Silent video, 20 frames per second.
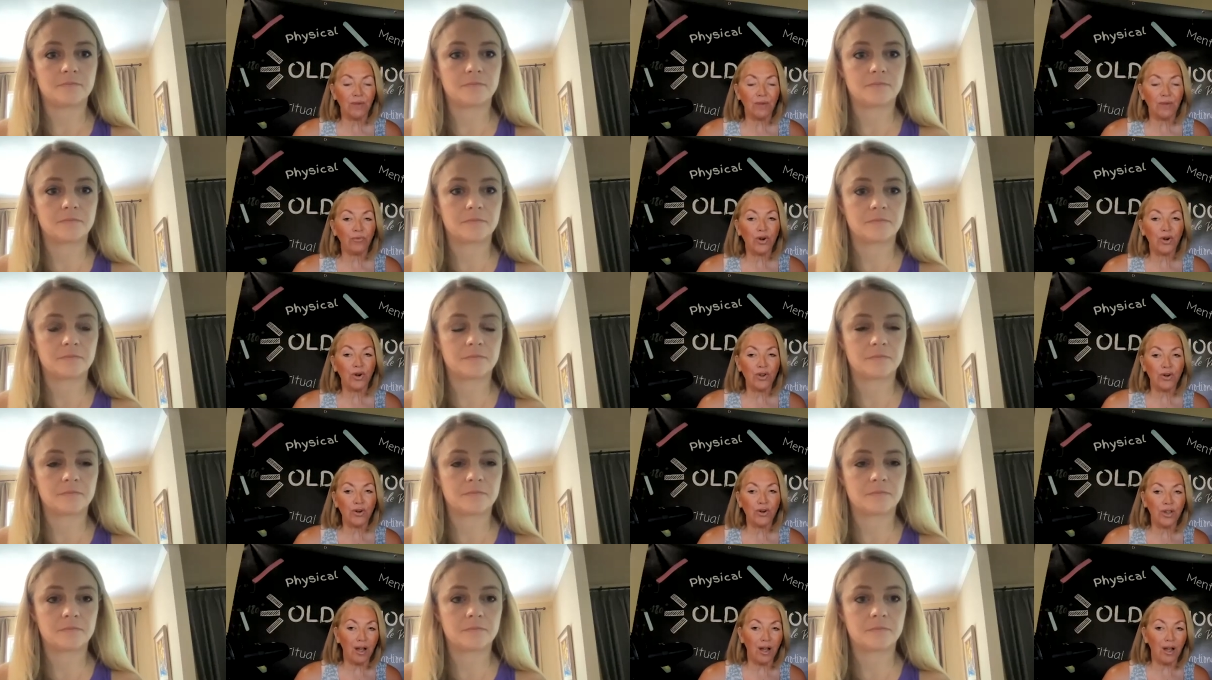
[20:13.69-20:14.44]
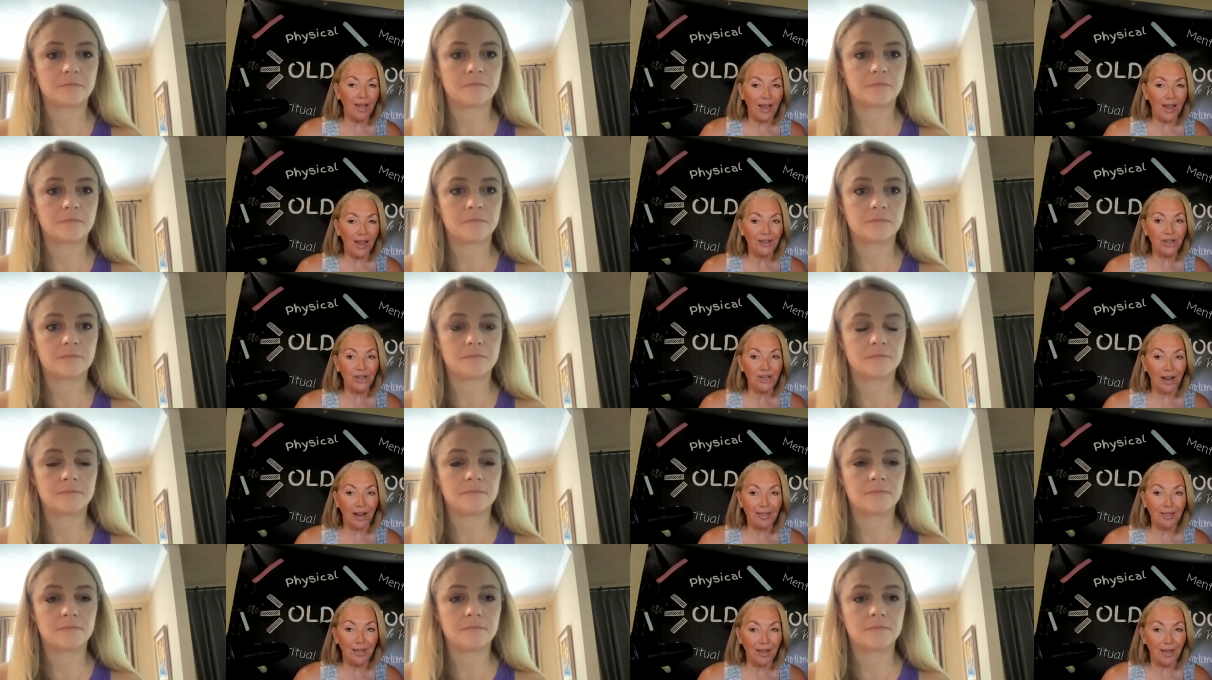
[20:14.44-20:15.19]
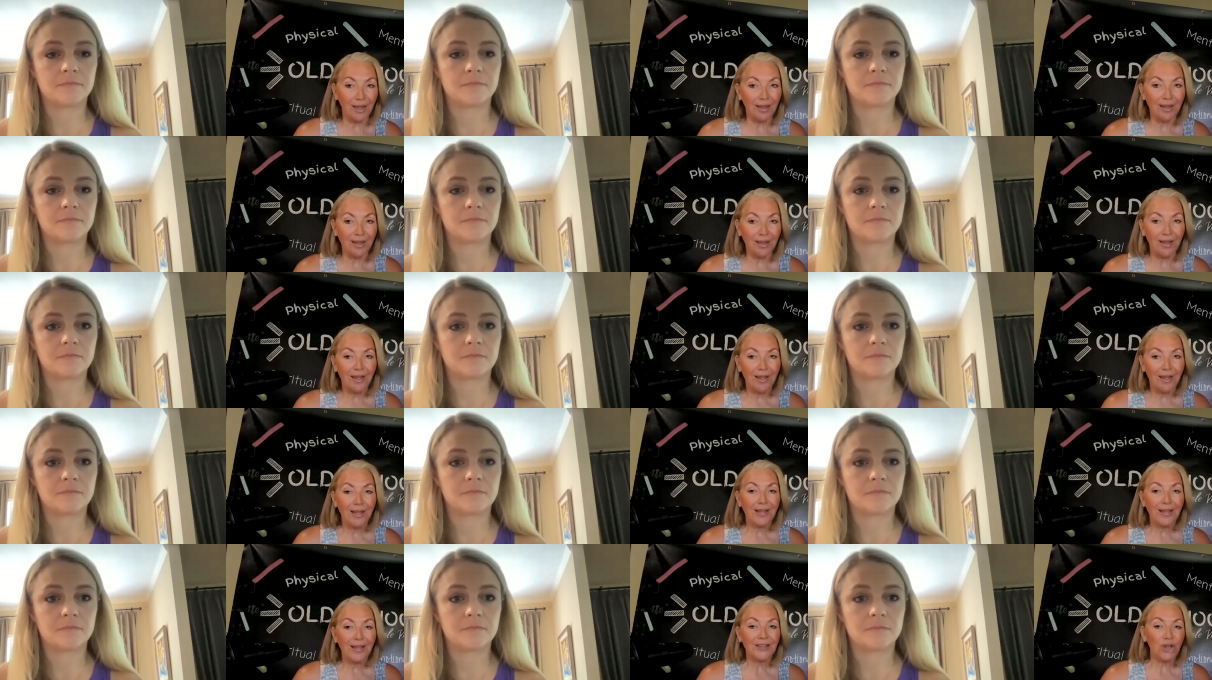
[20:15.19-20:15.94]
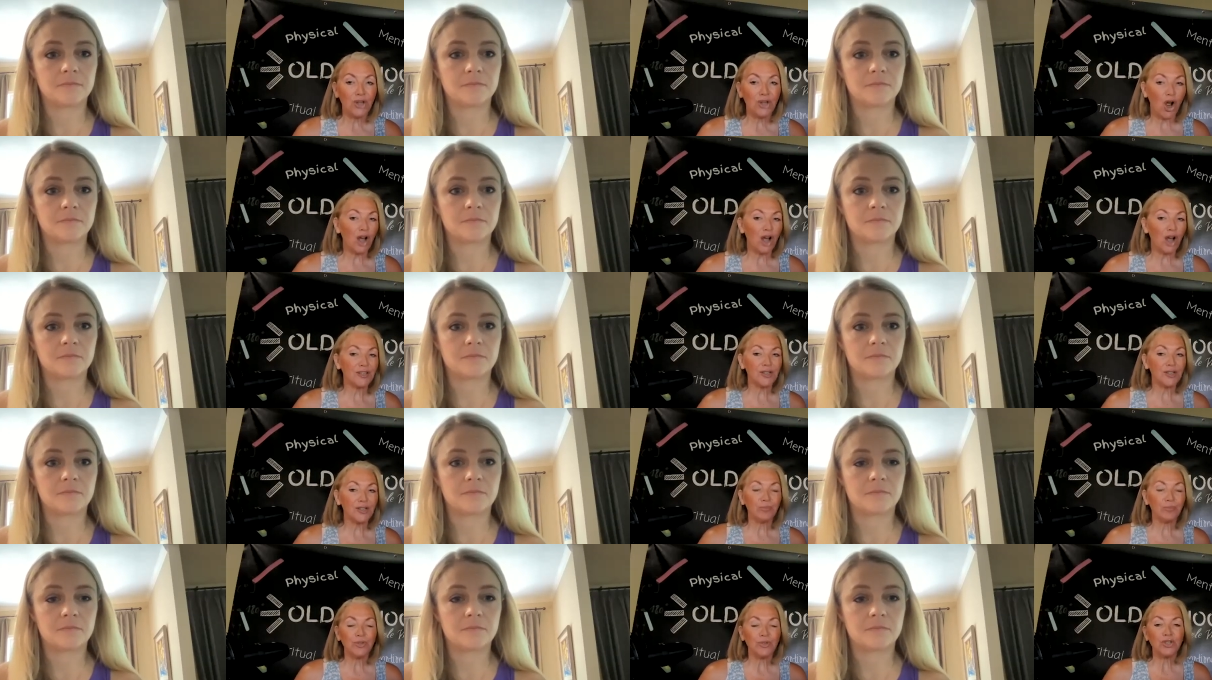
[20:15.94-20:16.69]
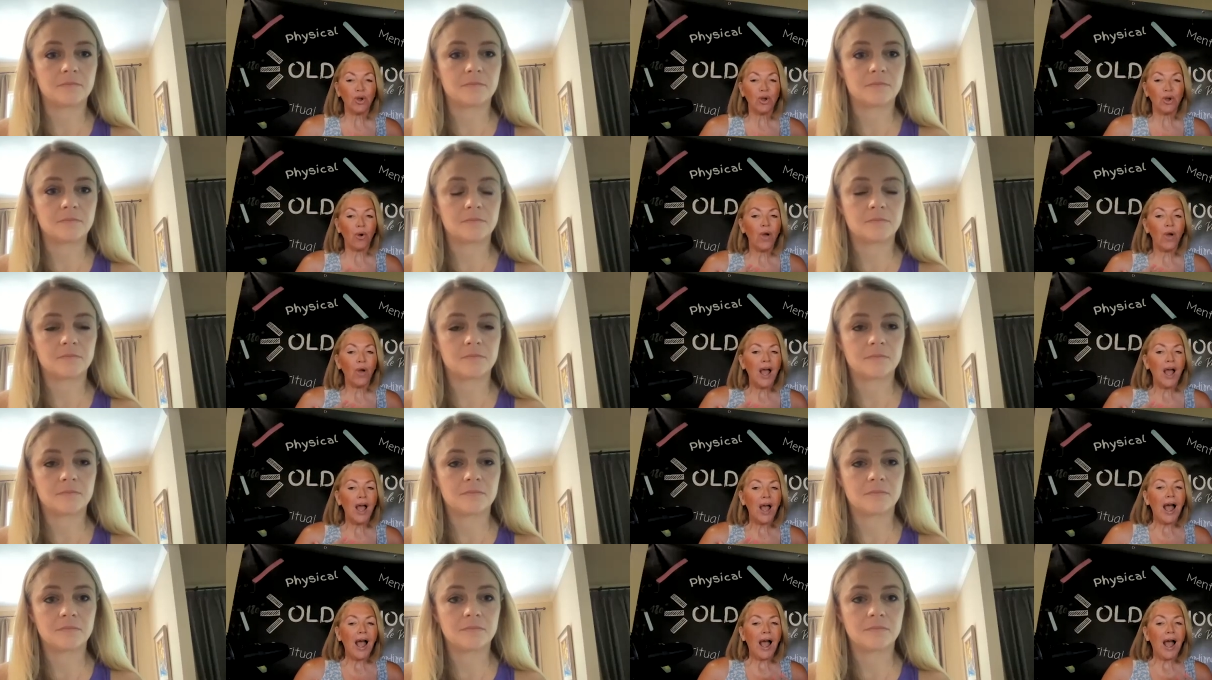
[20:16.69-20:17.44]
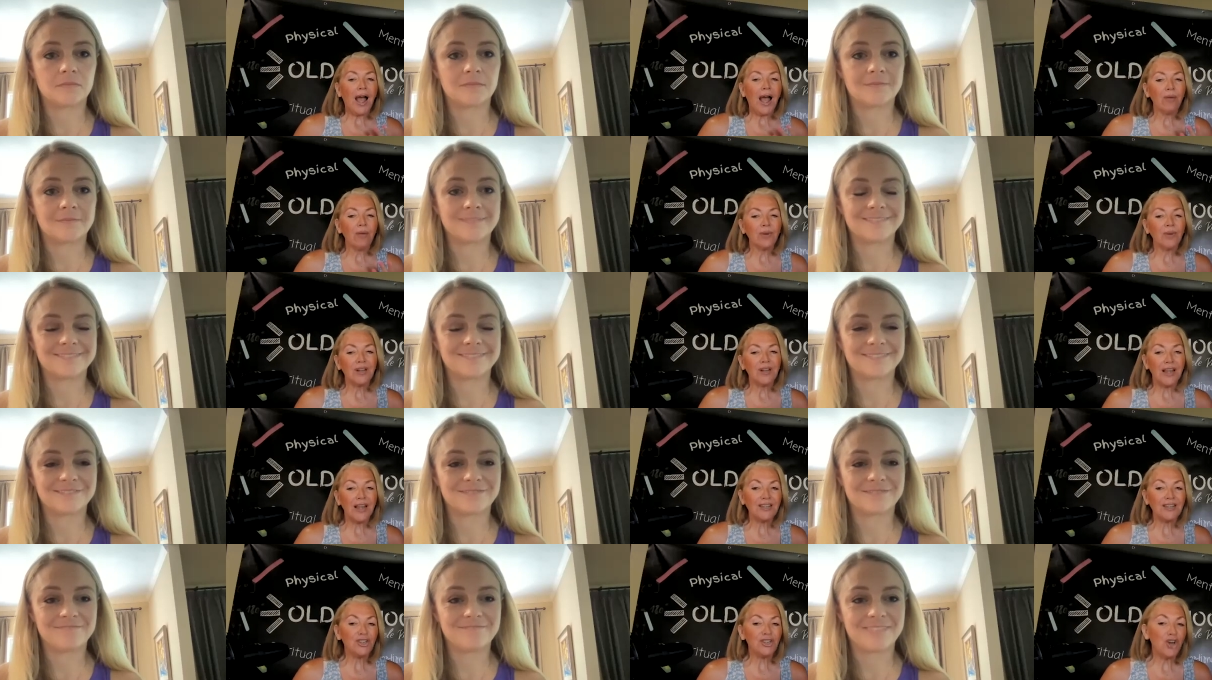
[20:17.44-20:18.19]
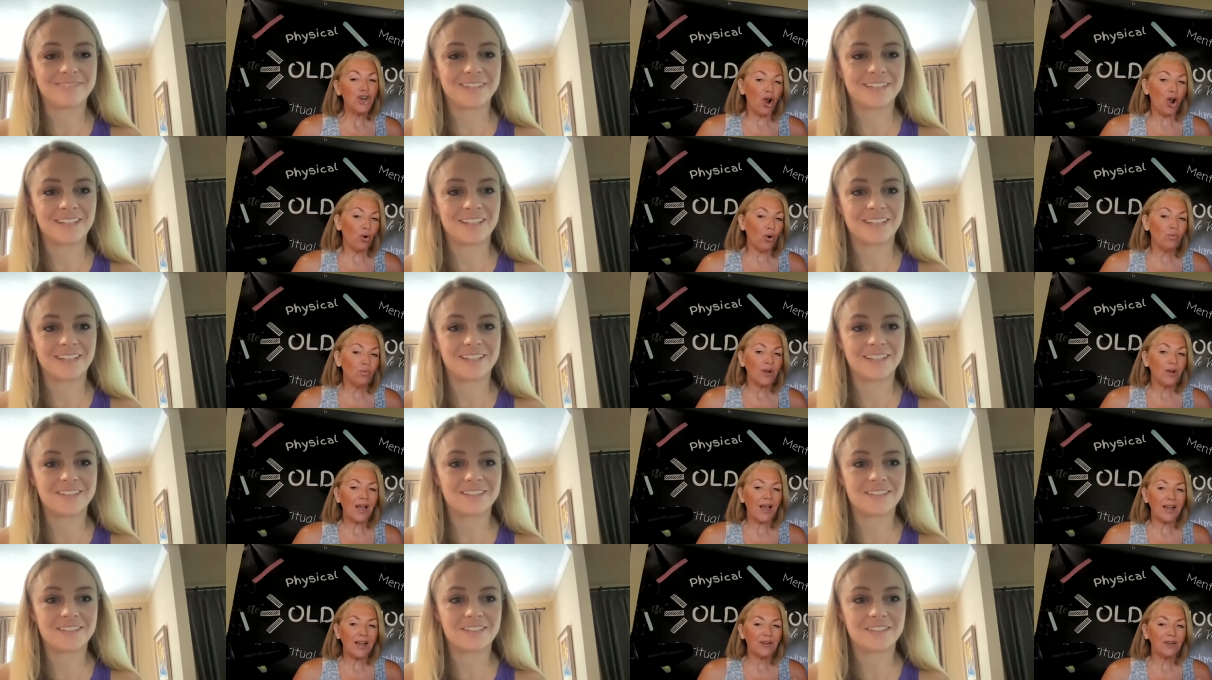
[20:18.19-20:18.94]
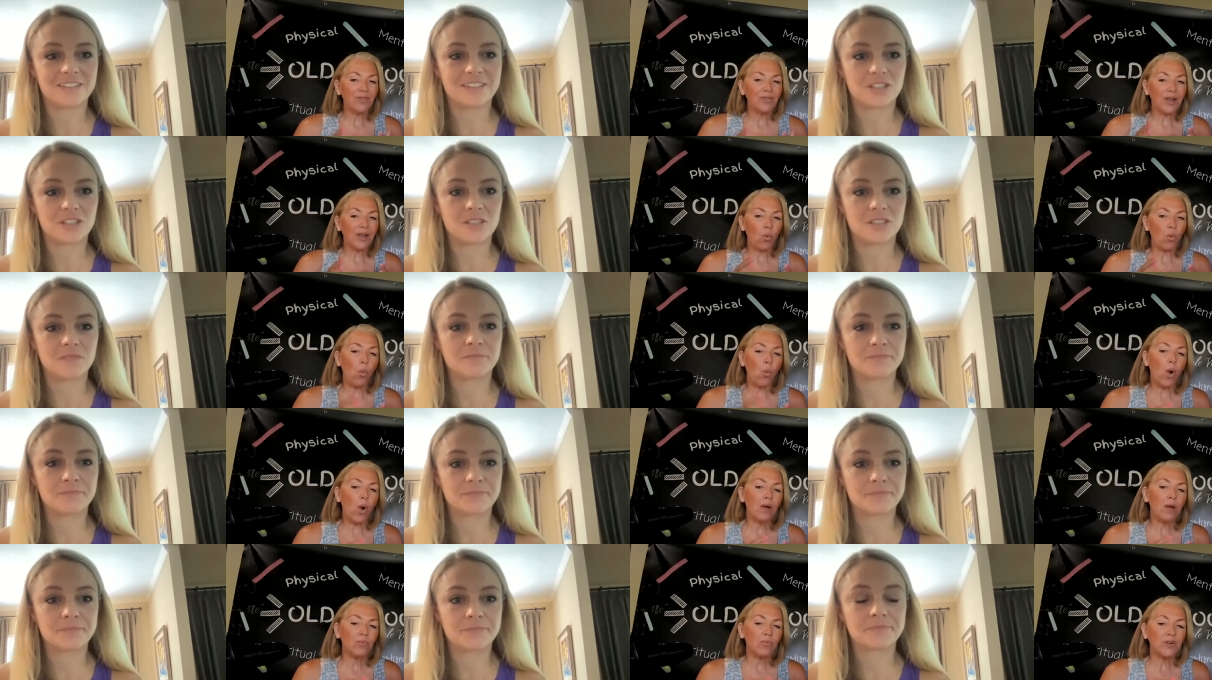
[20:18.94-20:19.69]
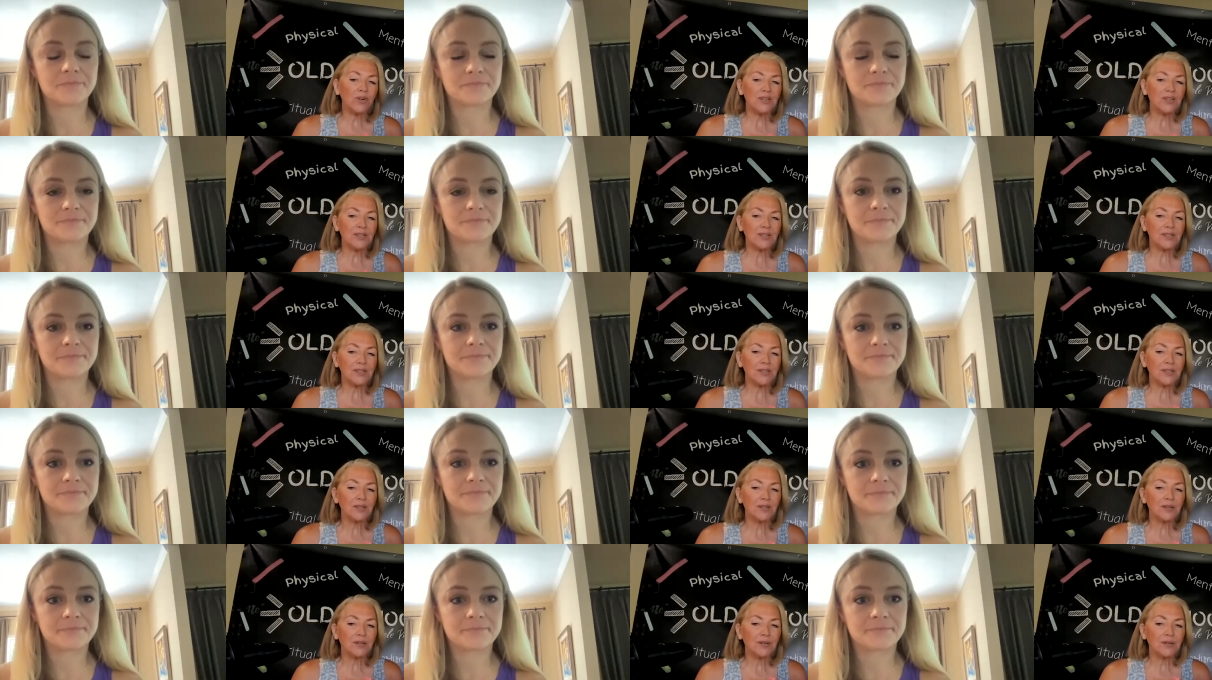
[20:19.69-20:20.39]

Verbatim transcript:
Speaker 1: And for your young age, I think It's awesome. So I would like to know kind of like what was